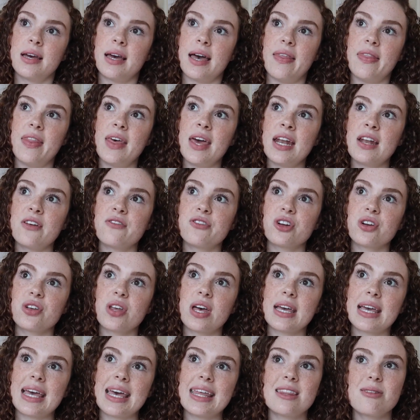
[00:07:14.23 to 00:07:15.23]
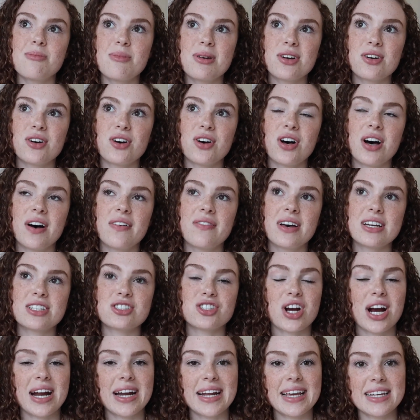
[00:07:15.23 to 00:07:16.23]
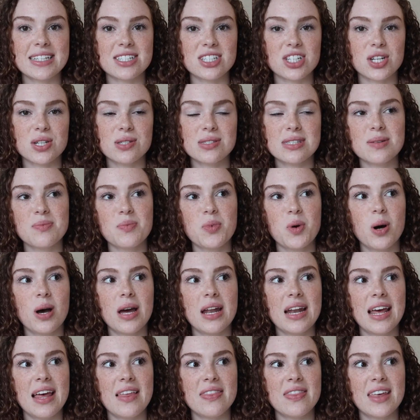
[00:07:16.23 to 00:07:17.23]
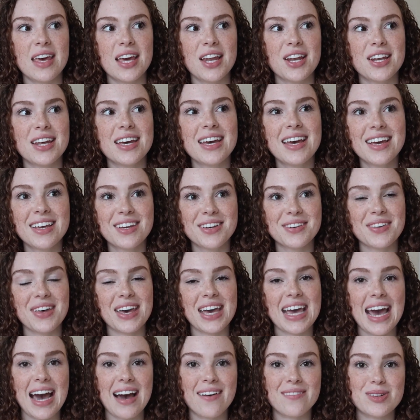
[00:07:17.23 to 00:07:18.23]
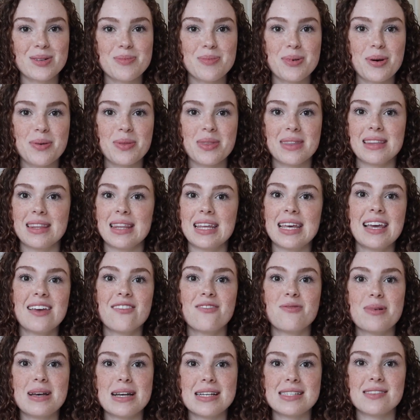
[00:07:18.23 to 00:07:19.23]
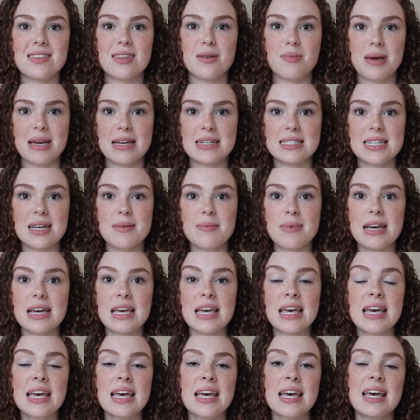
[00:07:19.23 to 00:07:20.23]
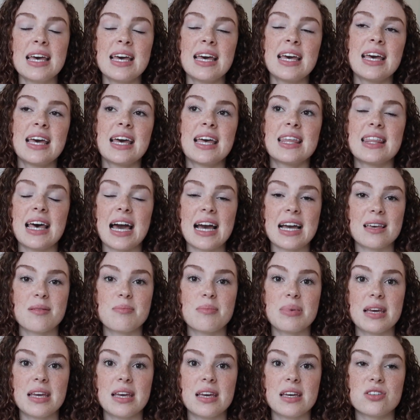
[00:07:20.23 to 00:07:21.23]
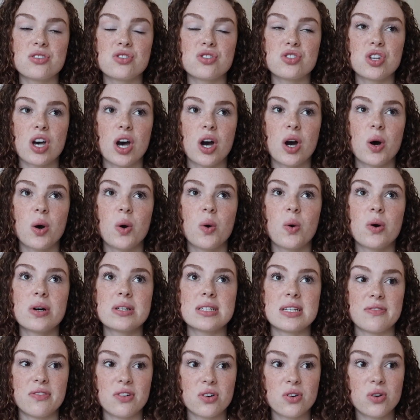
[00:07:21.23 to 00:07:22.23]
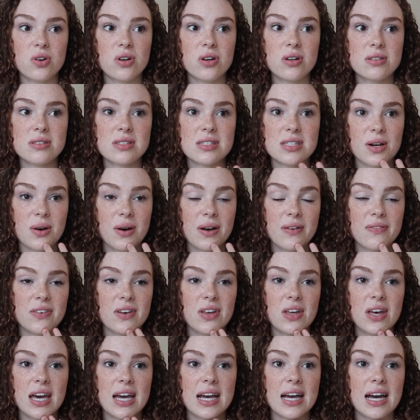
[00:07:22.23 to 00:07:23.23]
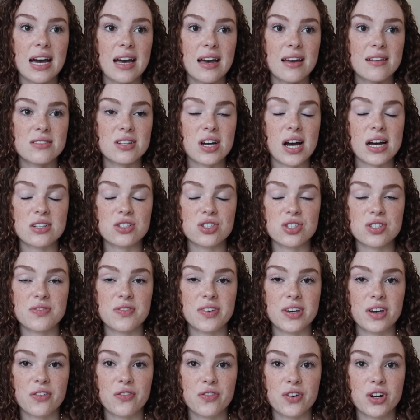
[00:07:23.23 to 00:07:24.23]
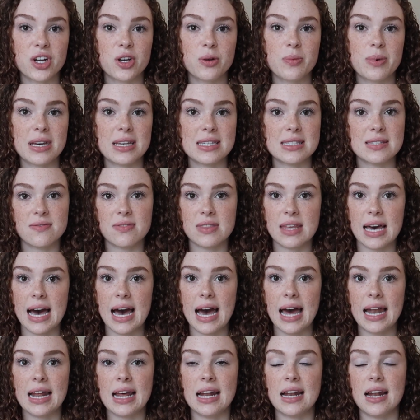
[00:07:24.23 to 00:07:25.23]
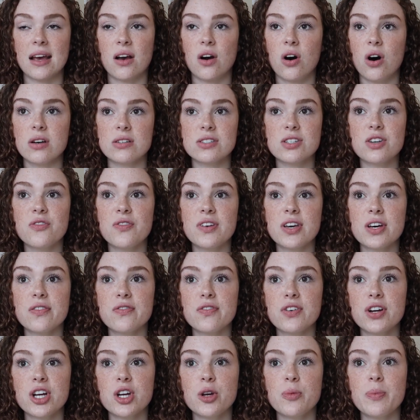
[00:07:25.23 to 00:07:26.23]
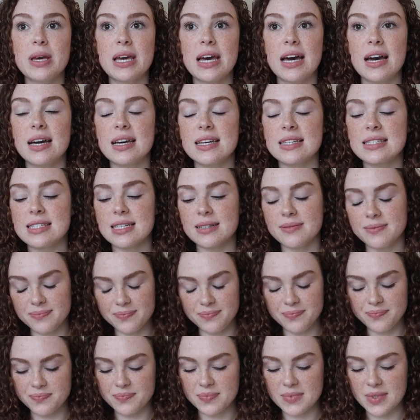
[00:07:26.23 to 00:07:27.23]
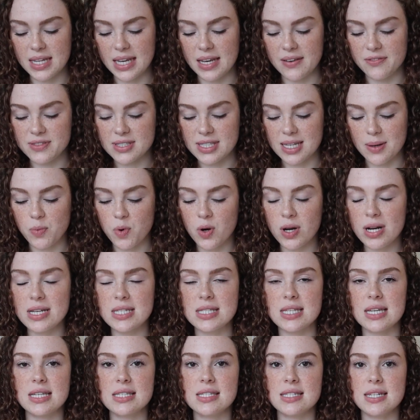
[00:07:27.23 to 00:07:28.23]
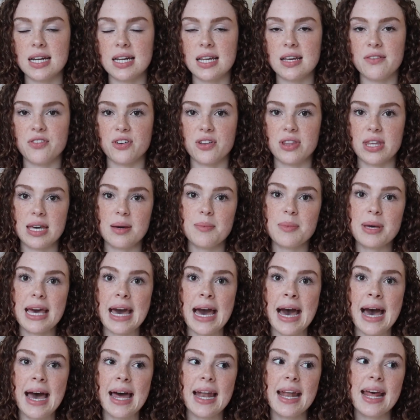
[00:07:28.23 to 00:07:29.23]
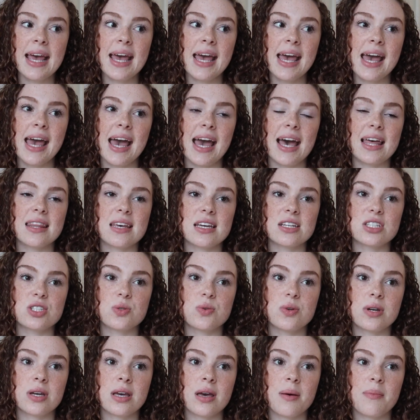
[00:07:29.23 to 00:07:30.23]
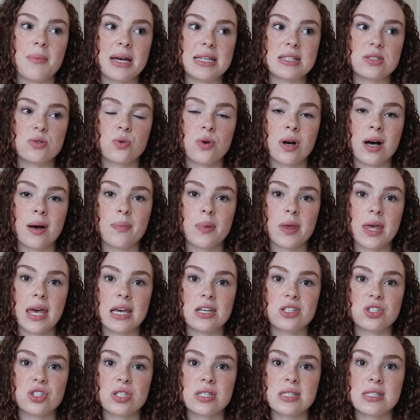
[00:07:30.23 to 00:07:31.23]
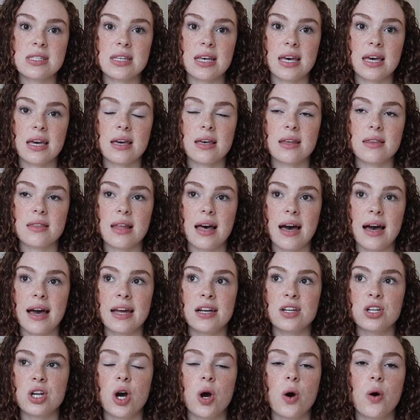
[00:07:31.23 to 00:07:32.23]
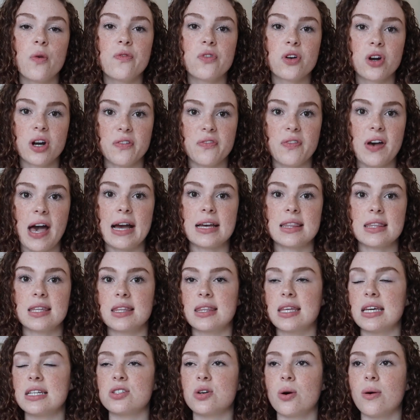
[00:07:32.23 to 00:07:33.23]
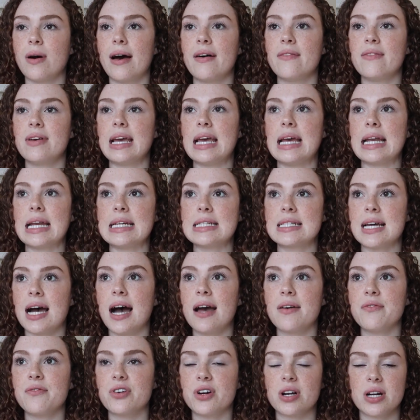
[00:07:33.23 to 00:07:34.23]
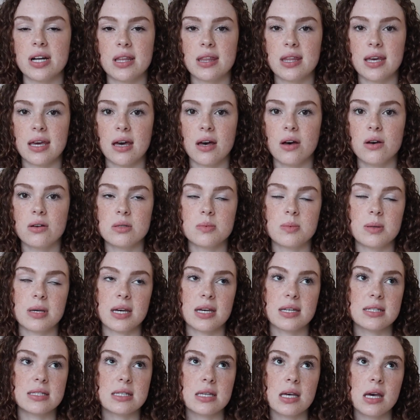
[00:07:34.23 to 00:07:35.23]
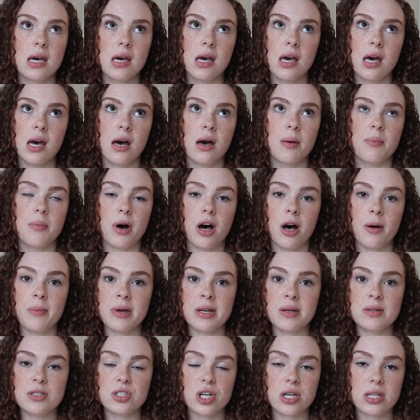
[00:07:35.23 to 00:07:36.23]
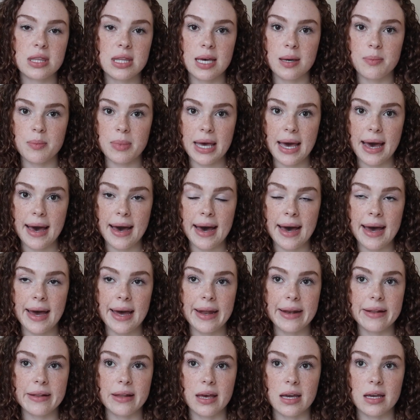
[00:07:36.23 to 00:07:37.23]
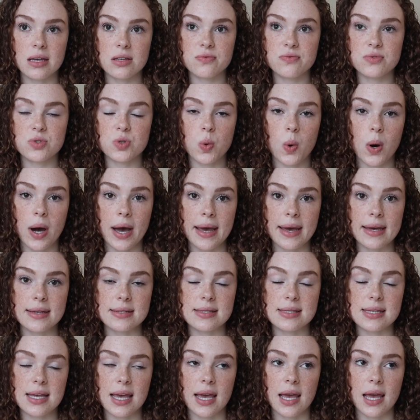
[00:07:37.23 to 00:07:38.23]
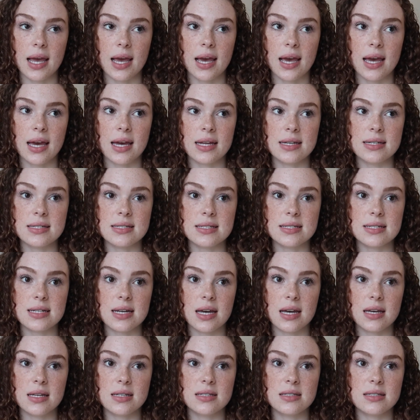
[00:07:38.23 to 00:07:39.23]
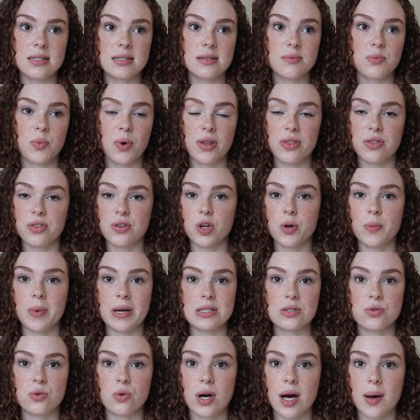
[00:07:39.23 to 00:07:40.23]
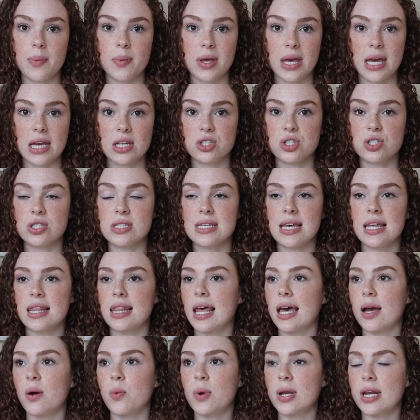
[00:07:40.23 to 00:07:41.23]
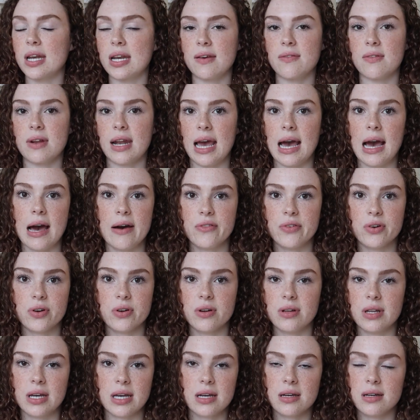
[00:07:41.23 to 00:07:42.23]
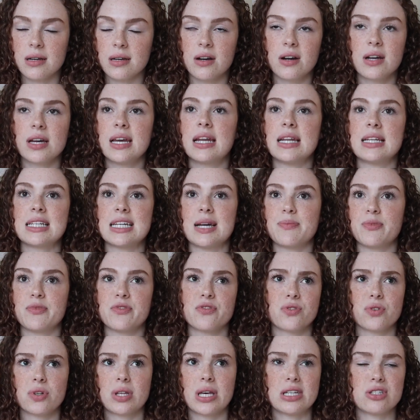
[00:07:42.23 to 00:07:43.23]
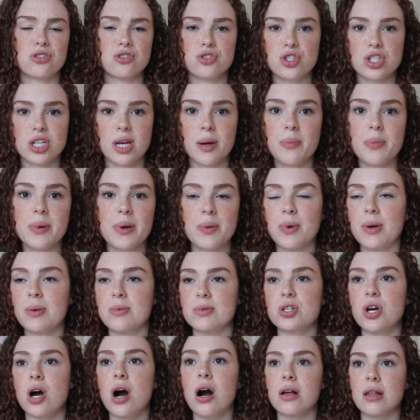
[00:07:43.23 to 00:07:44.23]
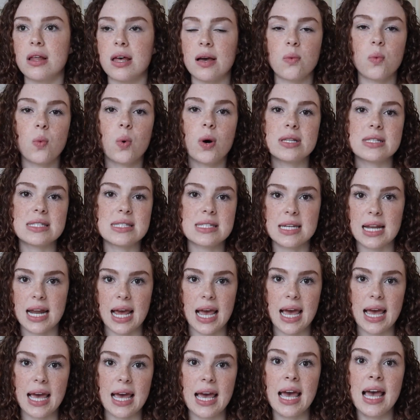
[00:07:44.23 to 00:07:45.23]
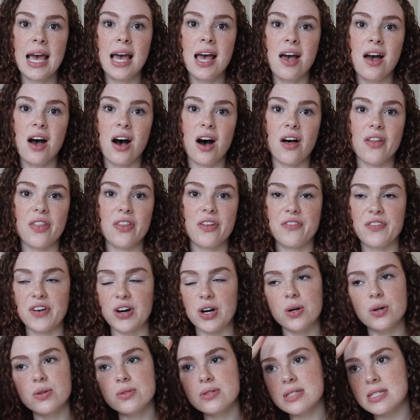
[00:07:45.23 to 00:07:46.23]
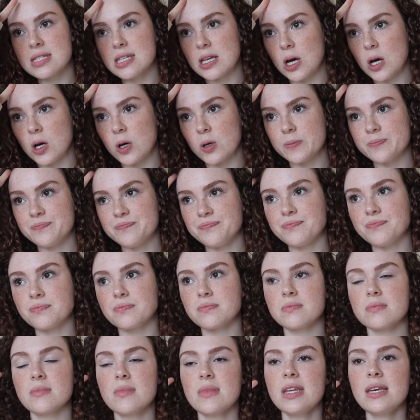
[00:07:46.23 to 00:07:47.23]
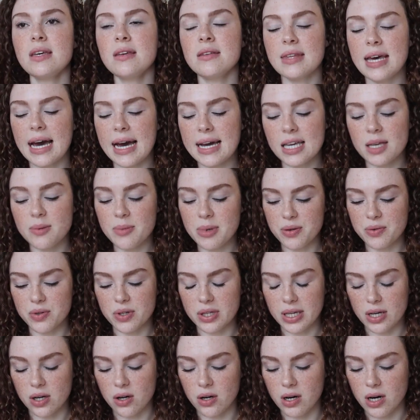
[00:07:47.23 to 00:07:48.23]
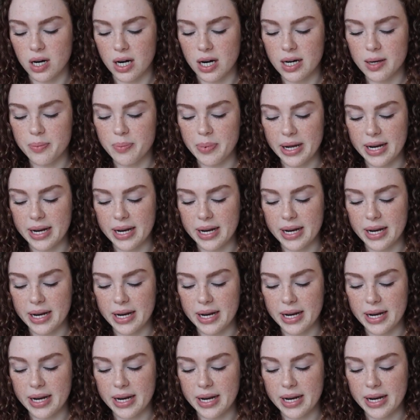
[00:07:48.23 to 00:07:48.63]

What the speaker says: And then if you're like in the middle of like trying to get to know someone and then you like have to both leave because of the pandemic, that can be so difficult. So I feel like I just feel for you because of that. And I also feel for you because if someone is like studying for the MCAT and like doing med school applications, like I know for a fact that they don't have any time for anything else, because Mohammed took the MCAT like twice and went through med school applications, and like we didn't even have like any type of relationship. We would talk like once a day on the phone, so that can be really hard.